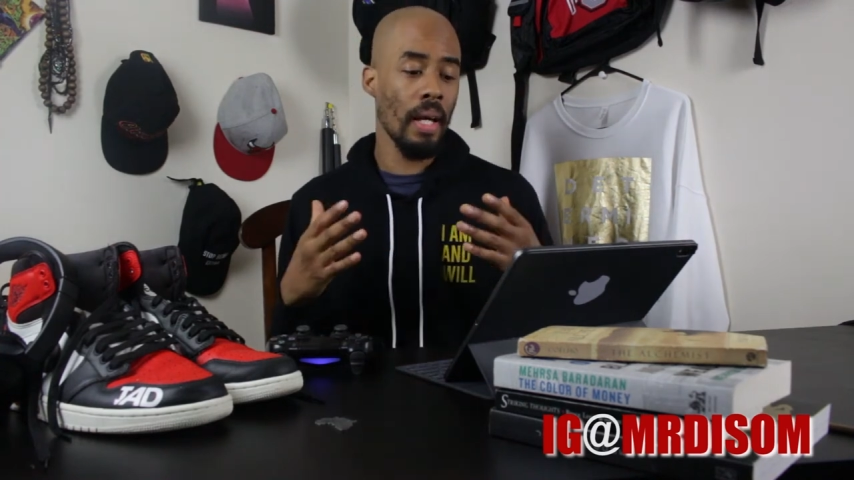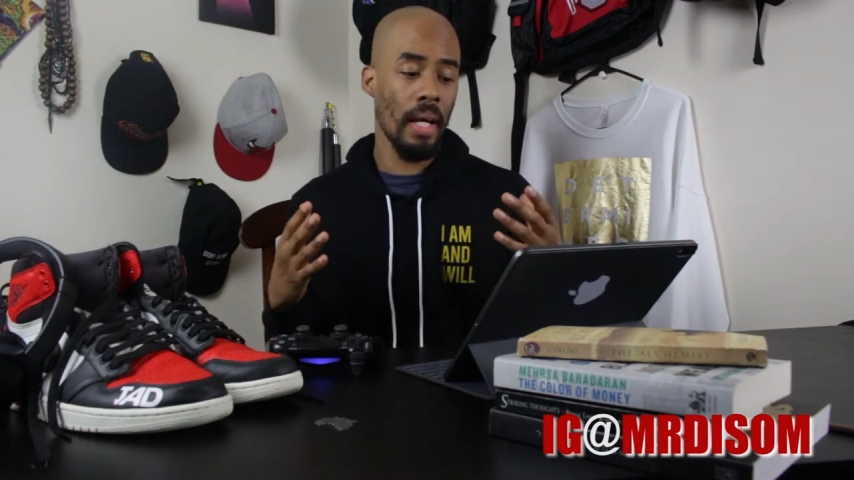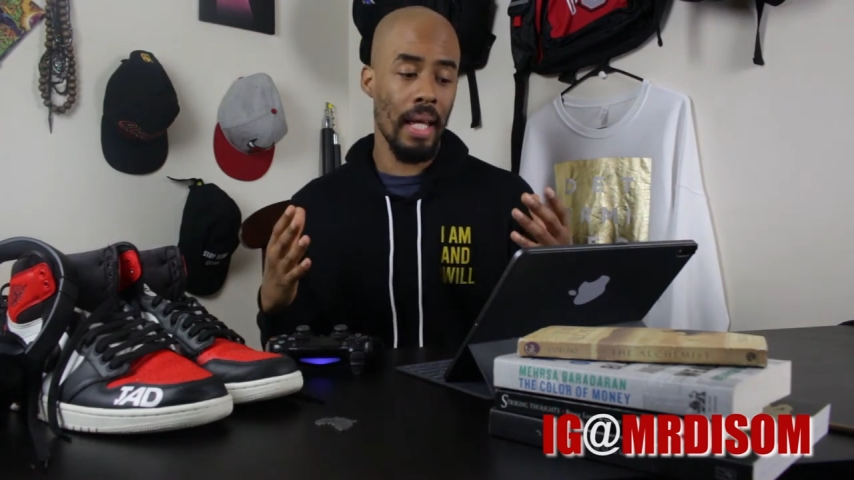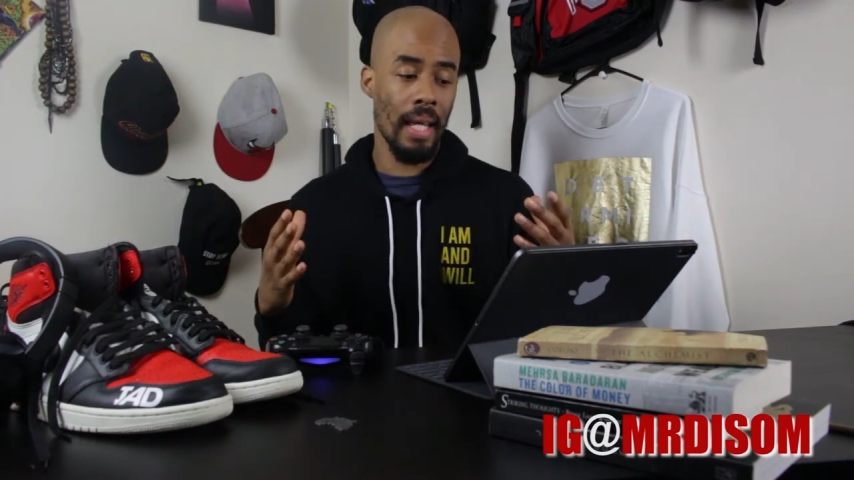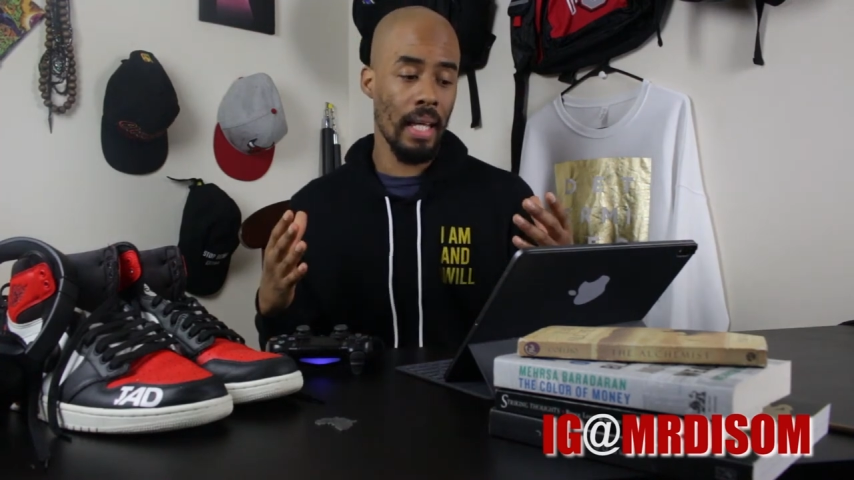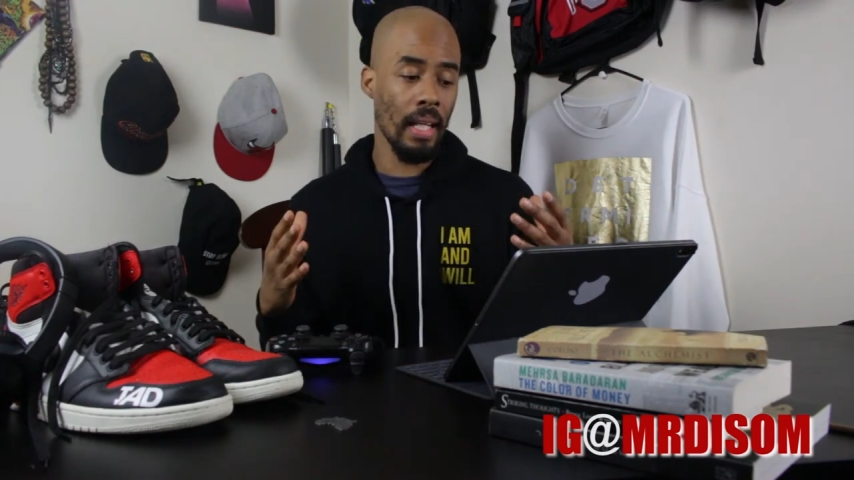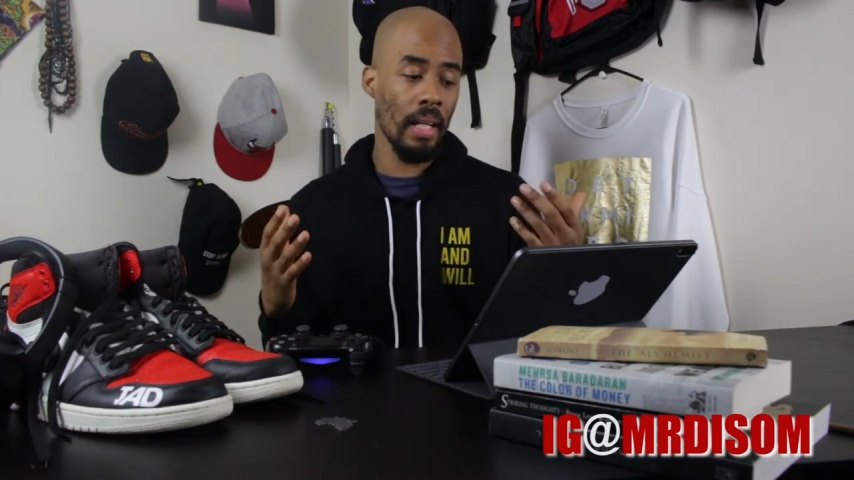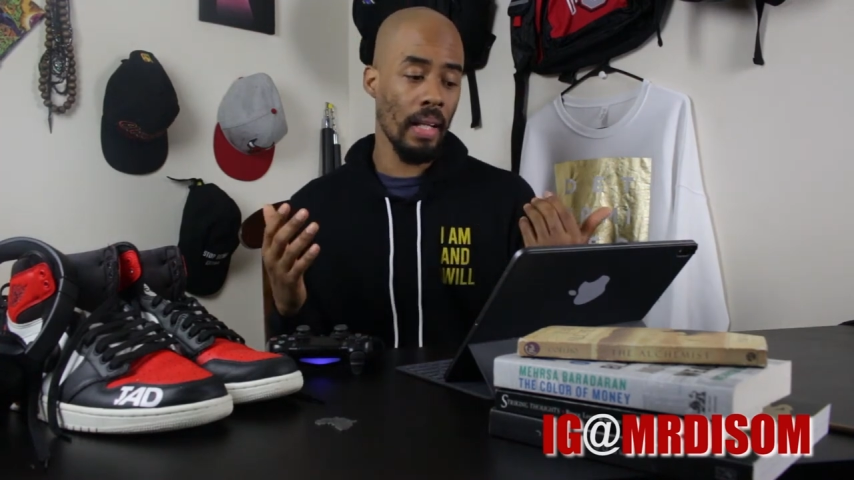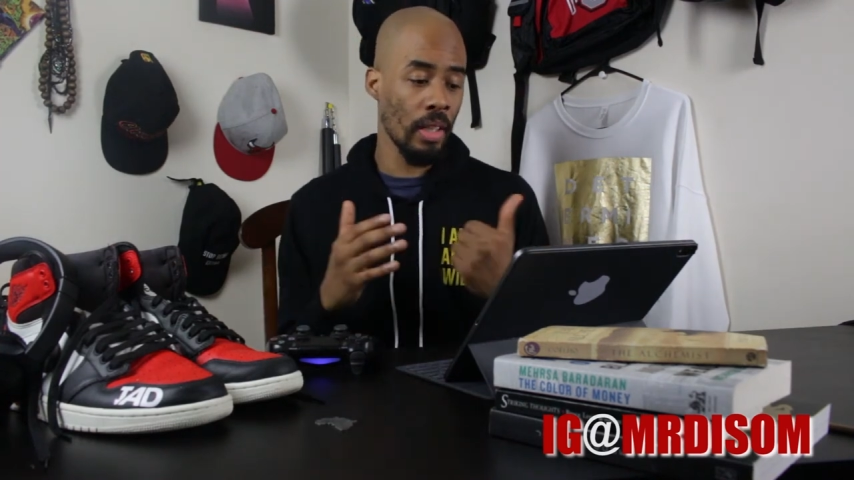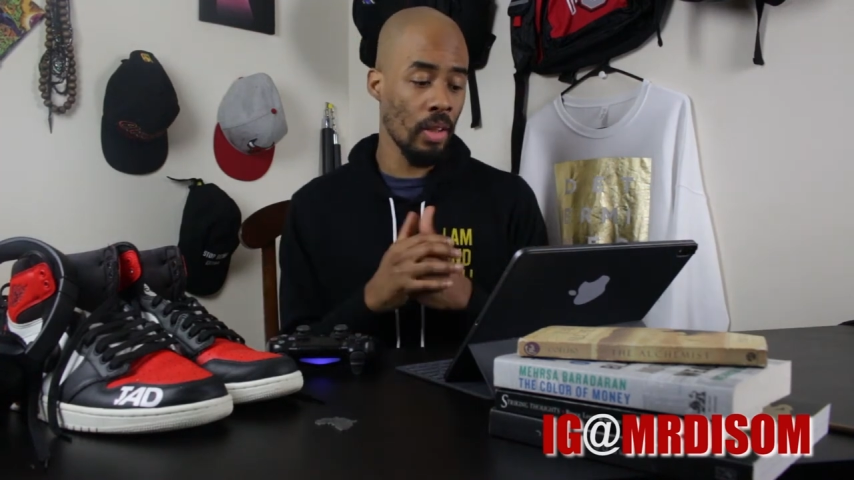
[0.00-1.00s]

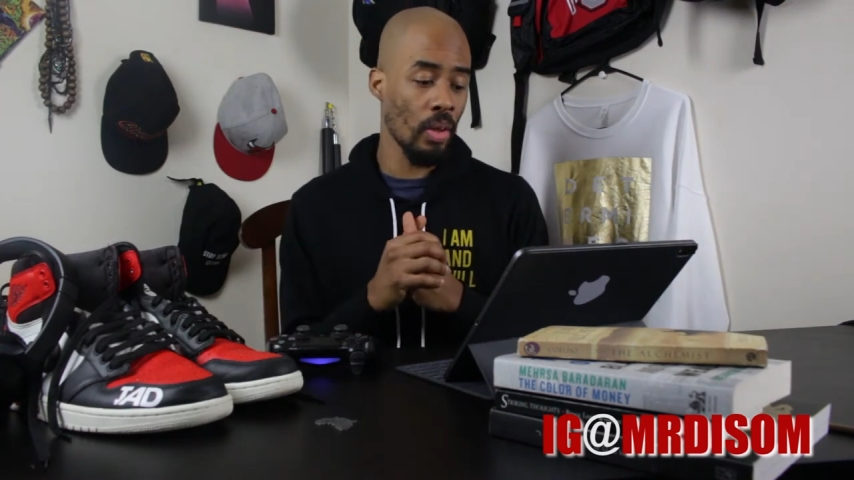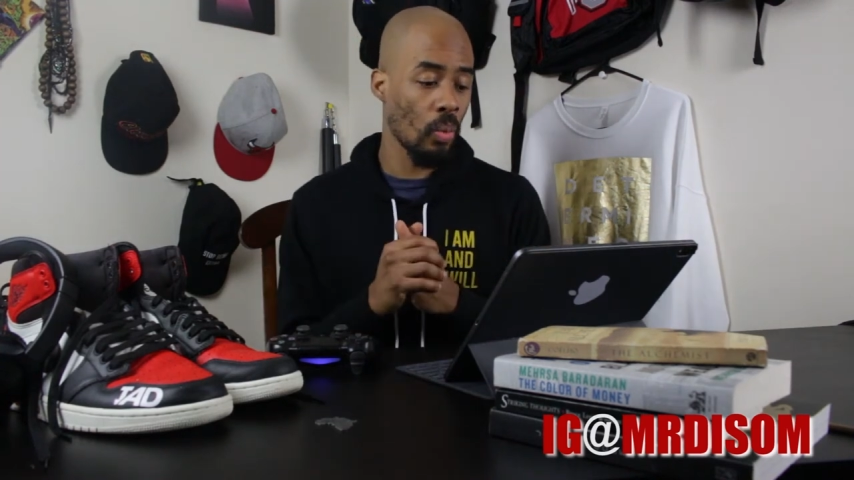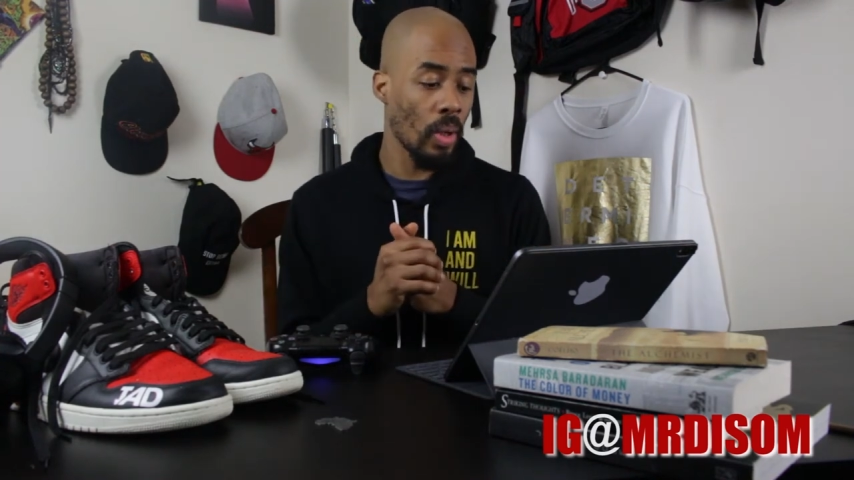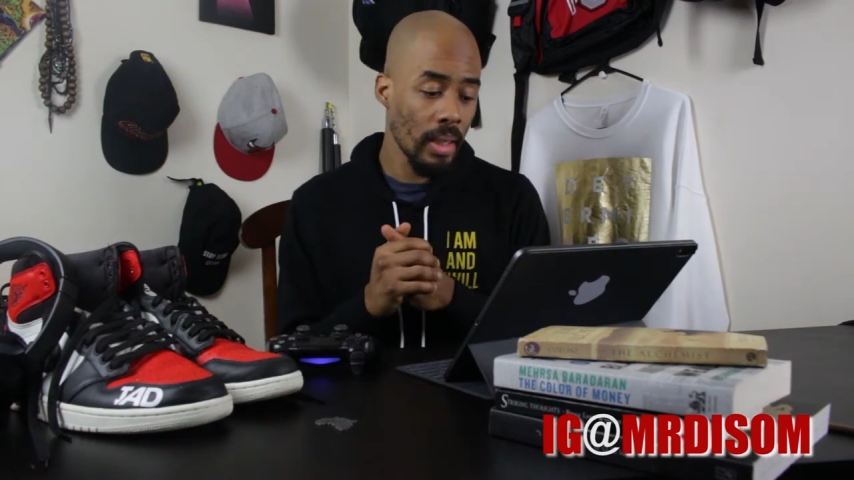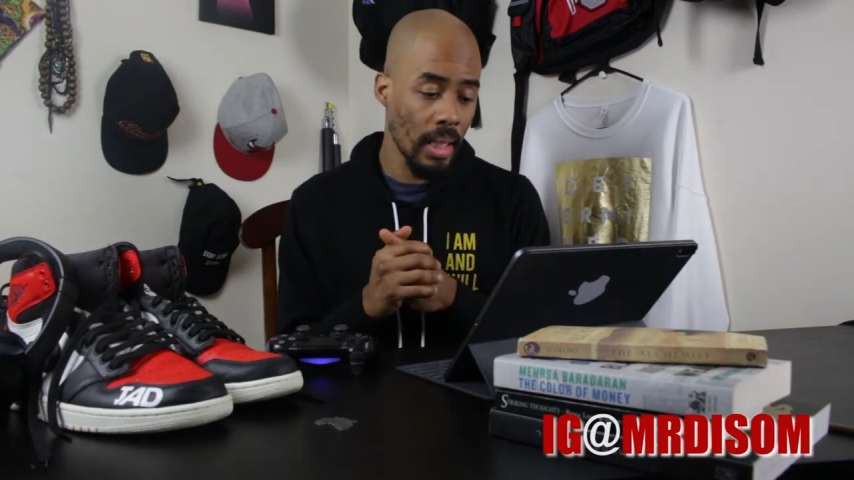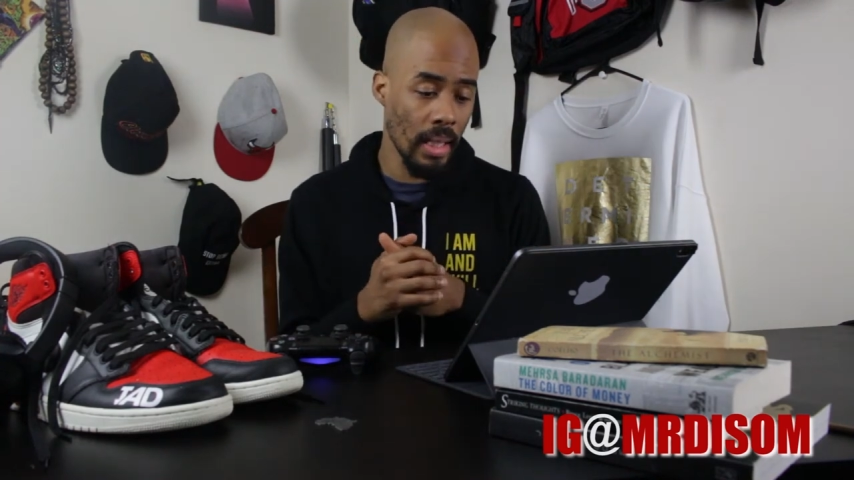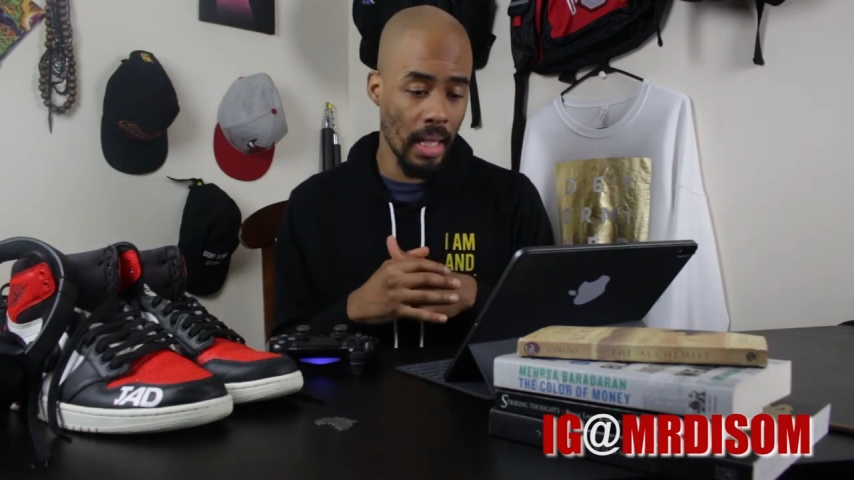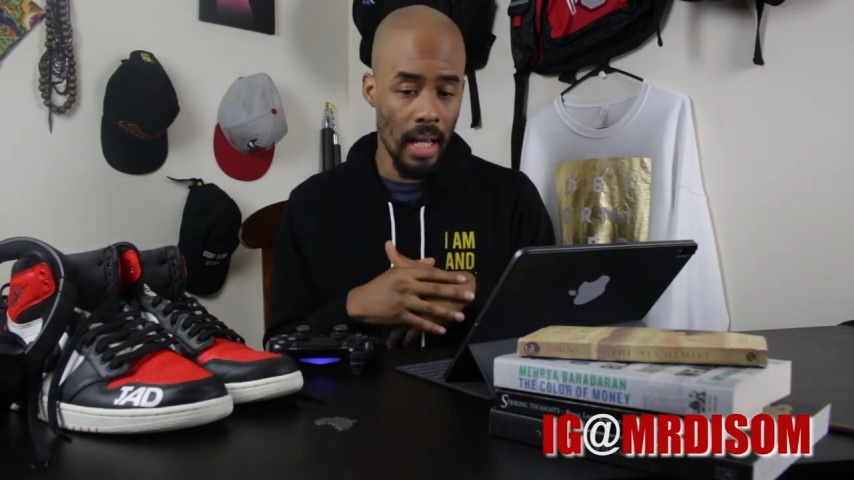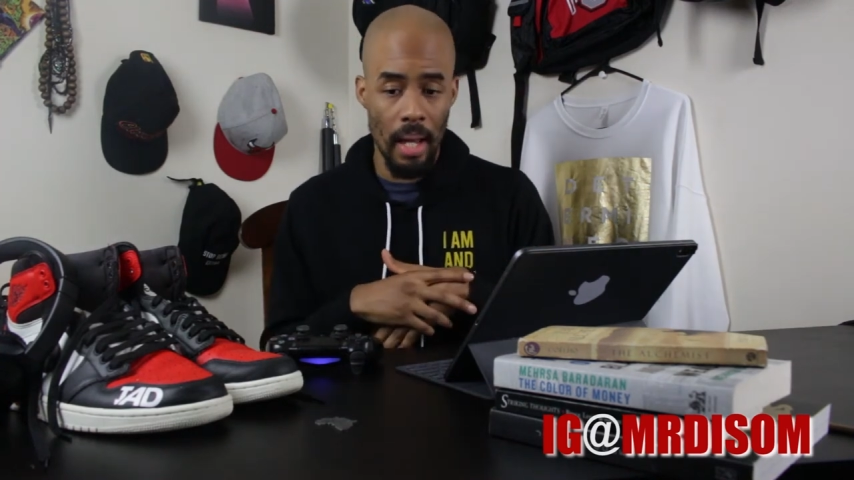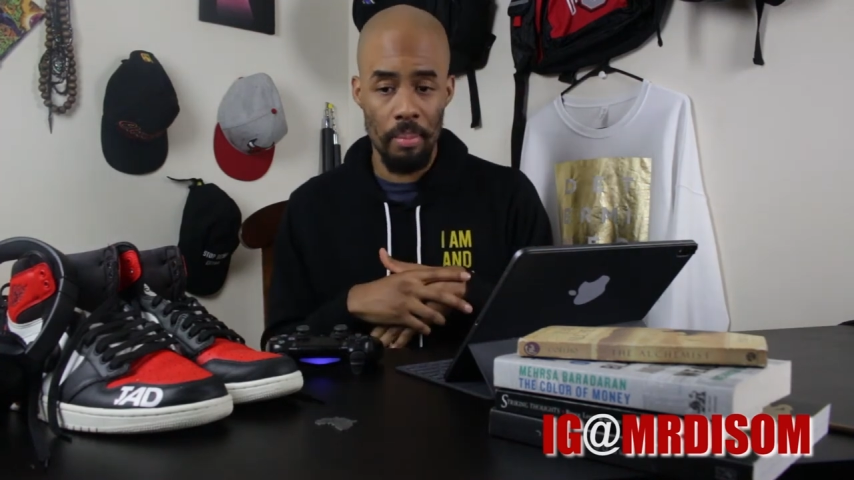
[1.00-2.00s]
And you know, the one thing
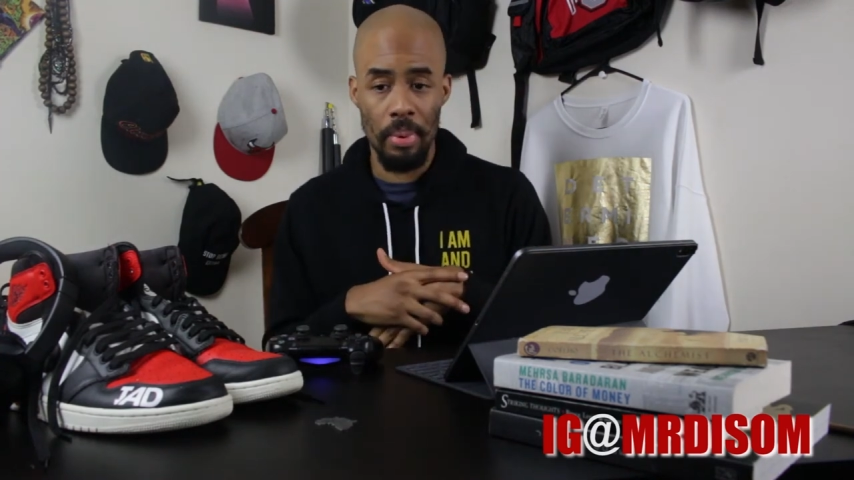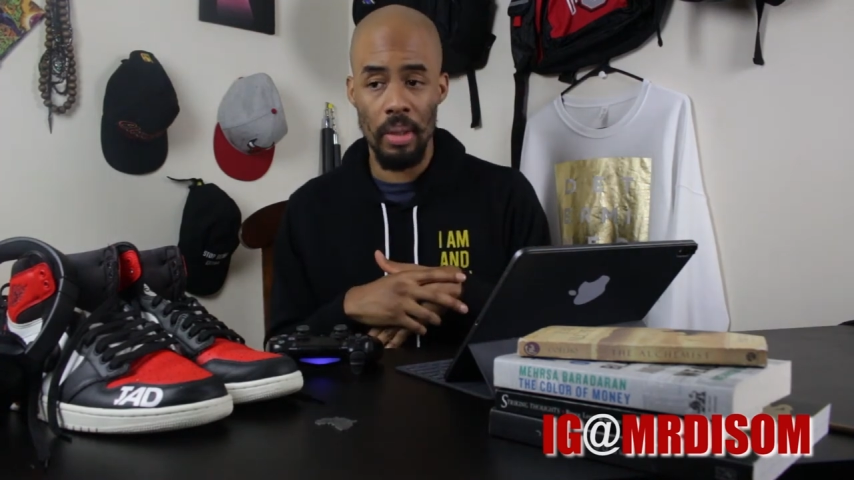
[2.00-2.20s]
that I had